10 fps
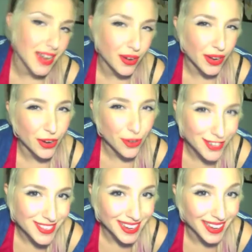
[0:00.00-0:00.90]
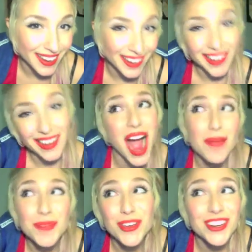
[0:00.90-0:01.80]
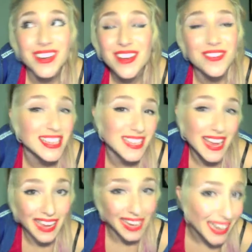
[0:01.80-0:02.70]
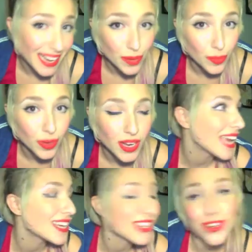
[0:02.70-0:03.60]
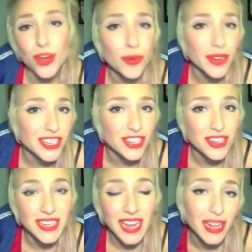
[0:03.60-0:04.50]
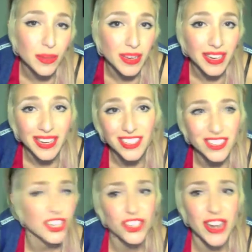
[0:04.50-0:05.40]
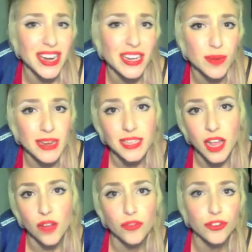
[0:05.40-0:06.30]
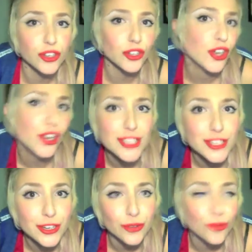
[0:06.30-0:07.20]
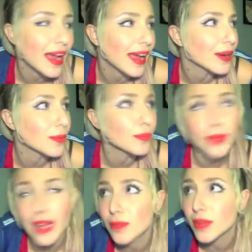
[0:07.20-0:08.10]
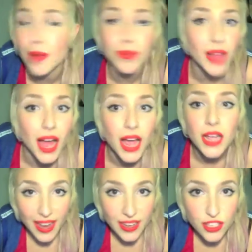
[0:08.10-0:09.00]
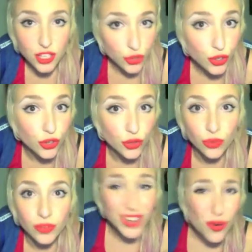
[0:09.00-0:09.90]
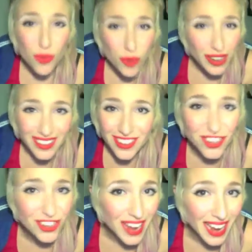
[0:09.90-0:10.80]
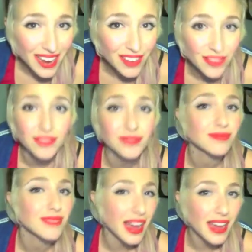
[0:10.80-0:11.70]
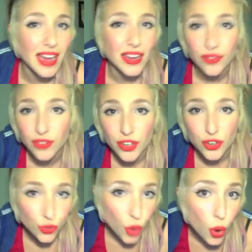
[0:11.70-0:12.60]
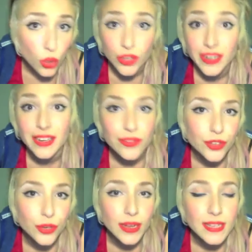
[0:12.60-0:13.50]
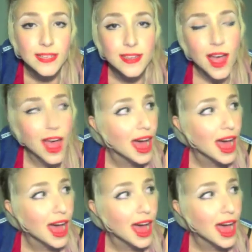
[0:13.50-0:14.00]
Now, I know what you're saying. I'm good enough as I am, and nobody should tell me to change myself or to look a certain way or blah, blah, blah. Yeah, it's true. No one should have that kind of control or influence.